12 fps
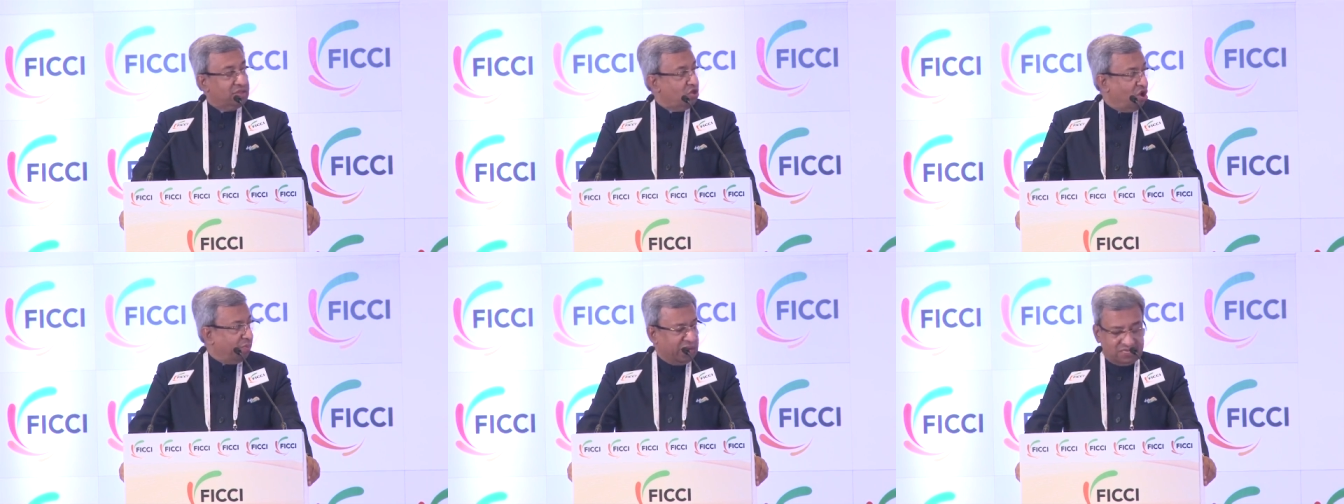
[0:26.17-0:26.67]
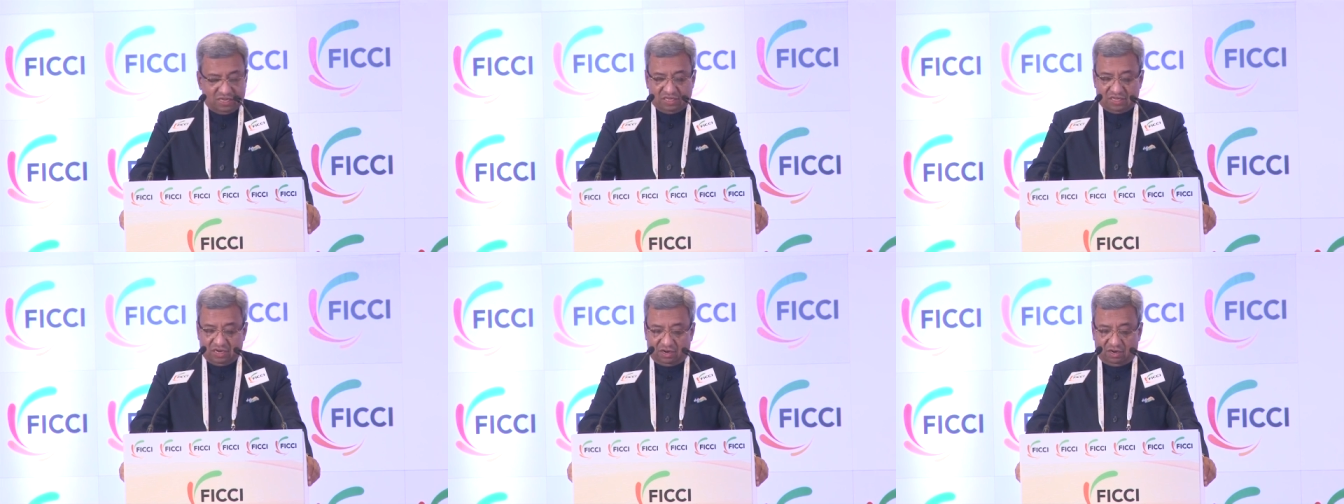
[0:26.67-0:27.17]
your
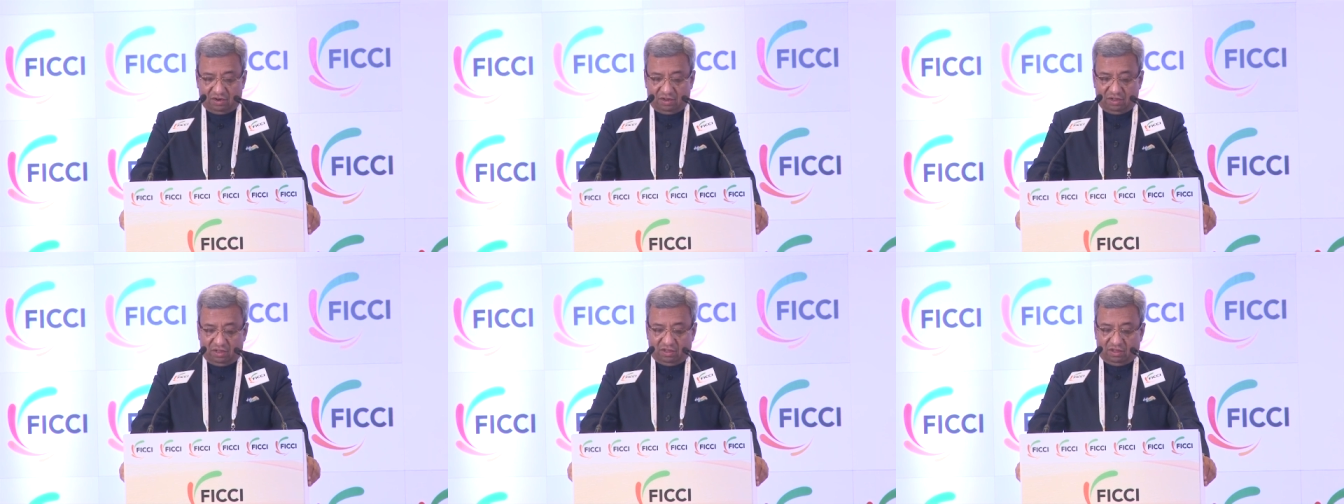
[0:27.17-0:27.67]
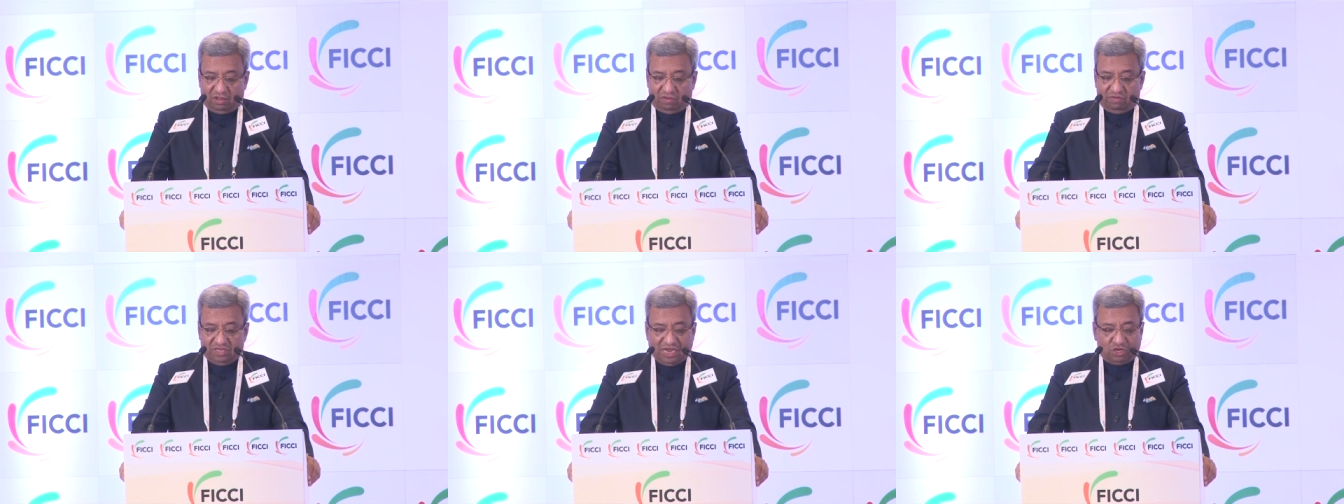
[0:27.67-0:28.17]
presence, sir,
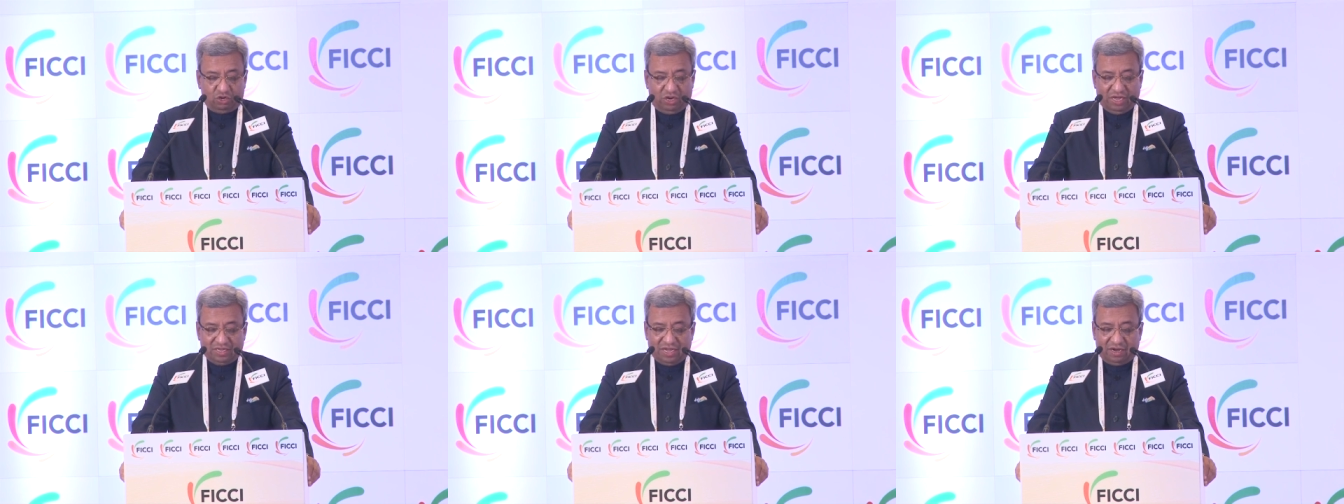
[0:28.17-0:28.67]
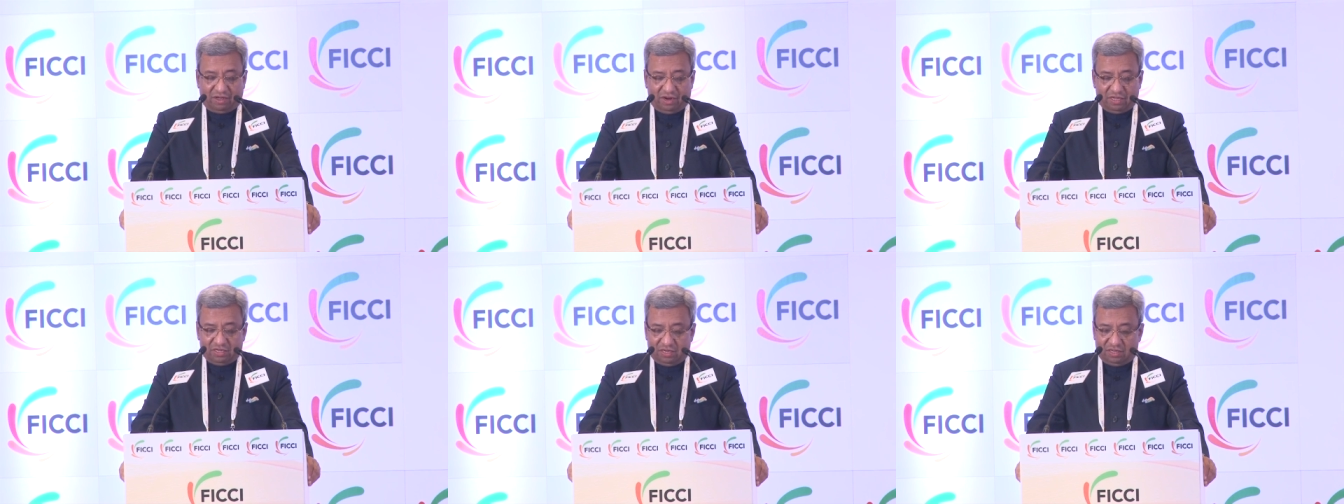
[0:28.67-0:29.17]
which actually has
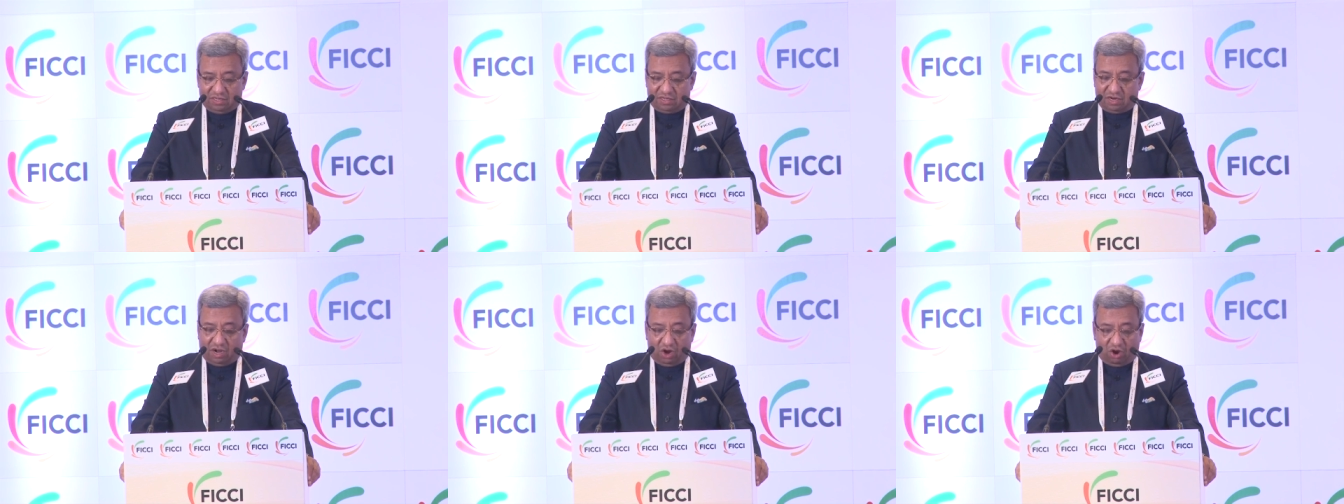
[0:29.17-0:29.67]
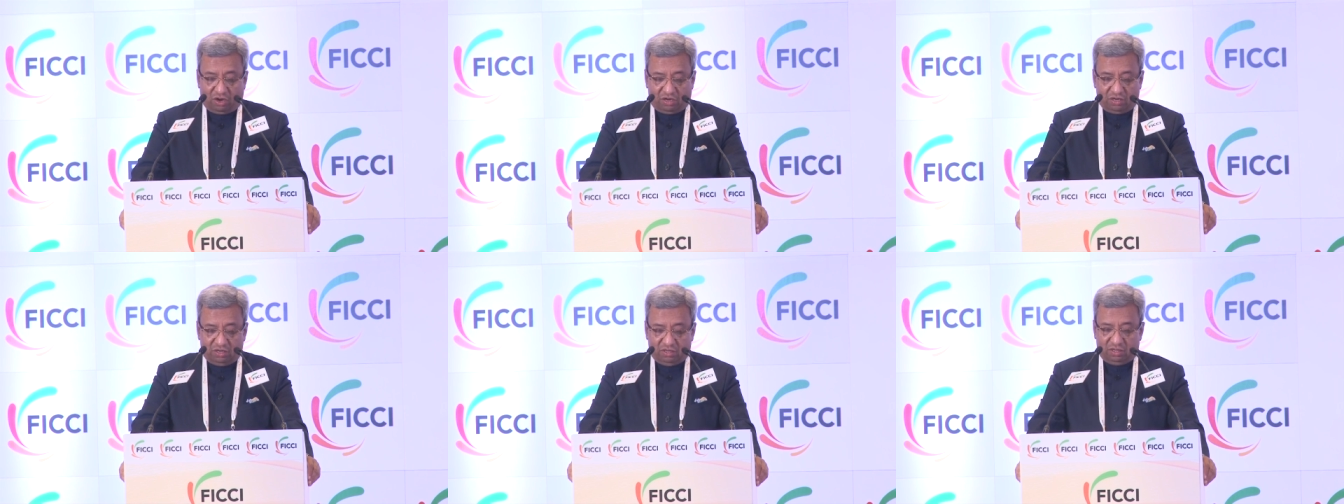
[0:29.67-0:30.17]
encouraged us a
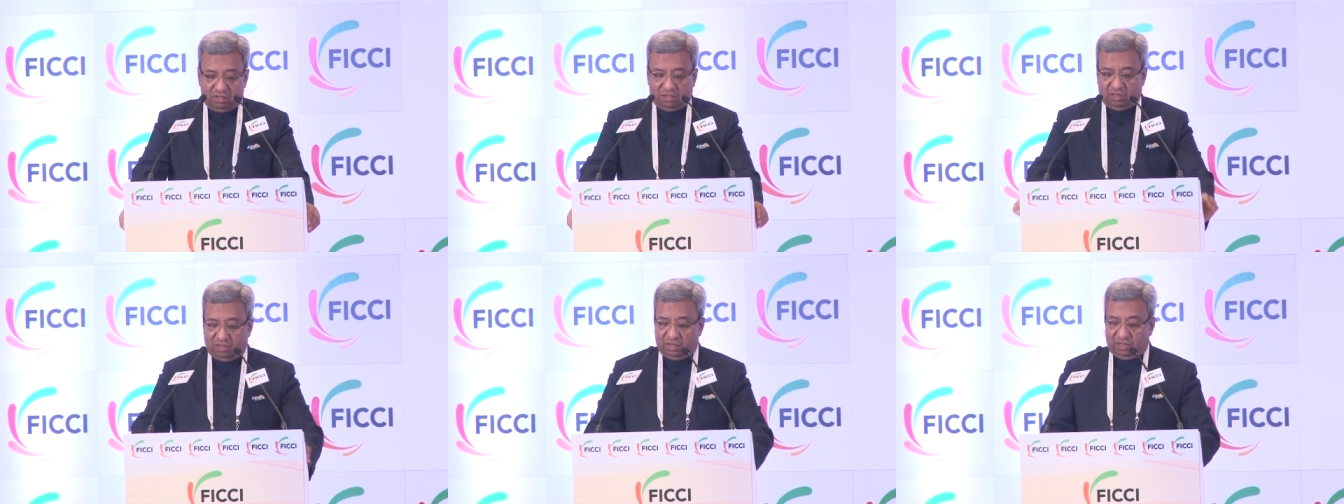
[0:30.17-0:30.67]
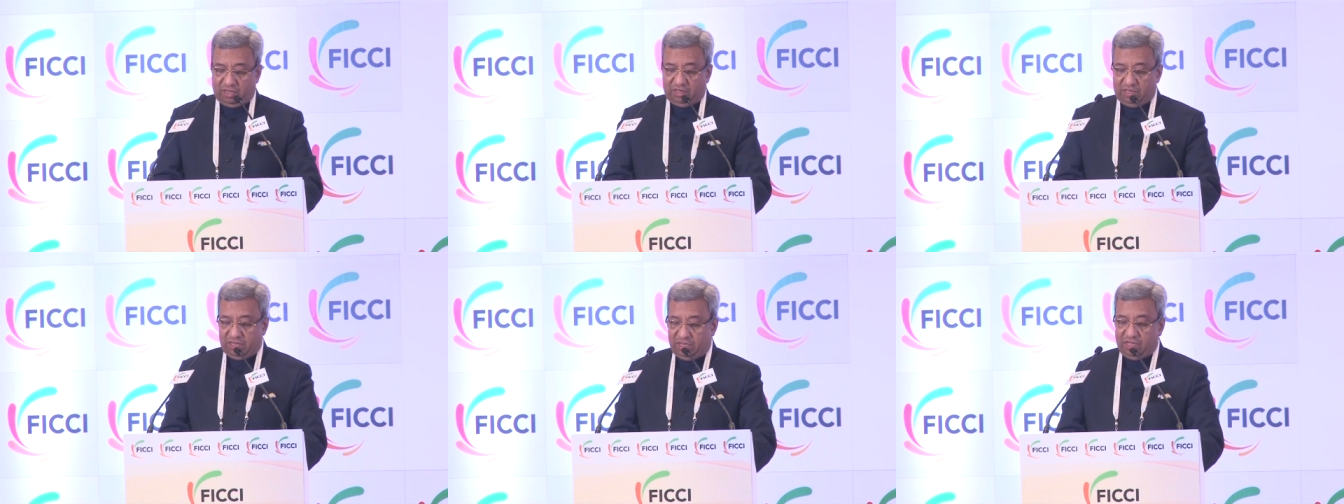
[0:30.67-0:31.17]
lot uh,
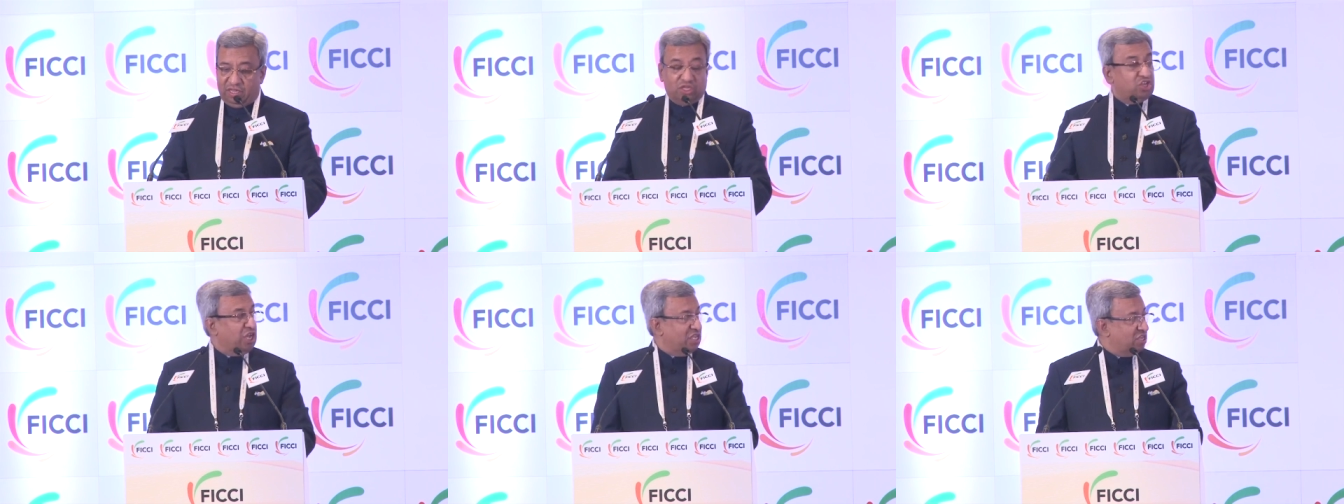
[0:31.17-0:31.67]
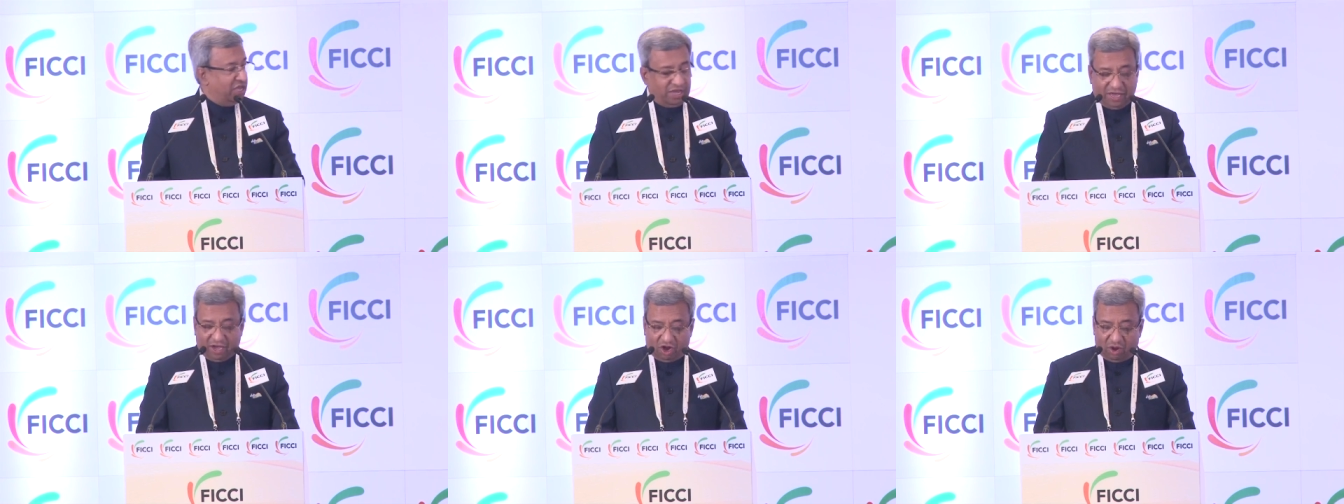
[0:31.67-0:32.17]
in the changing
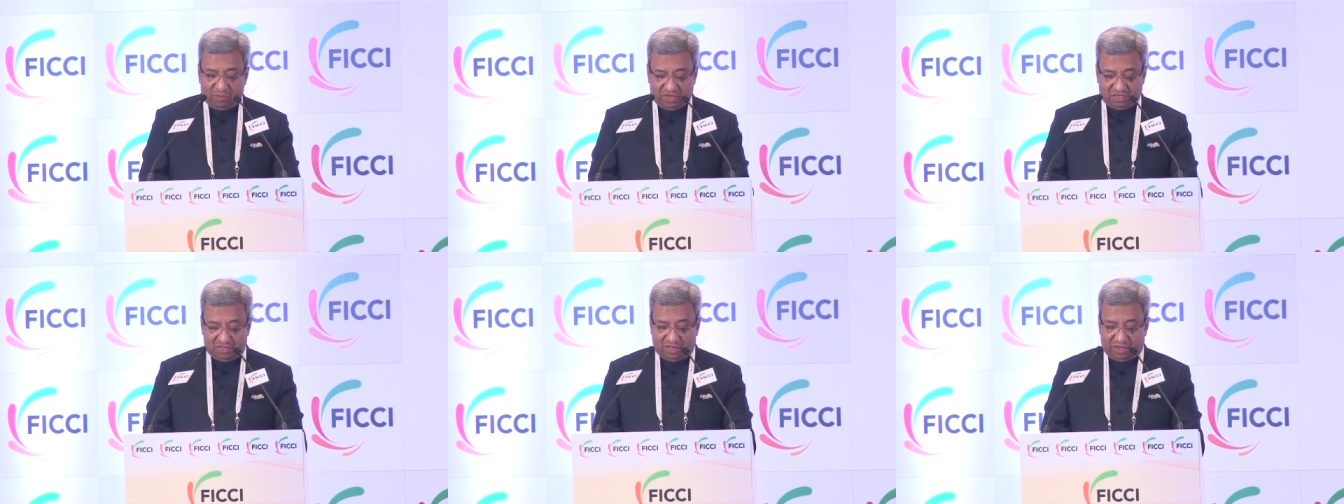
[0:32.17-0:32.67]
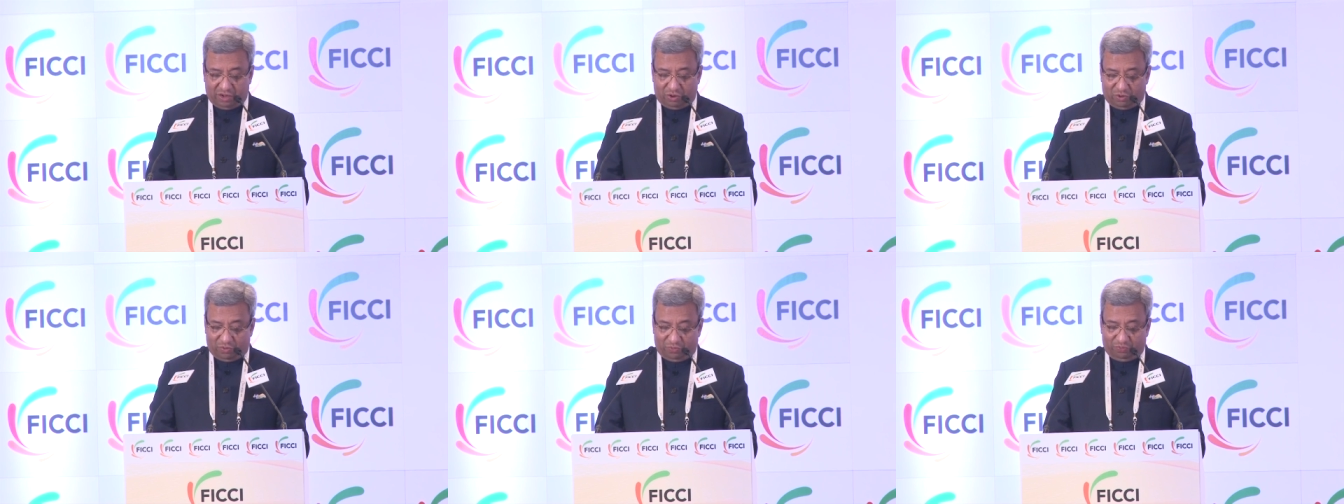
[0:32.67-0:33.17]
economic scenario.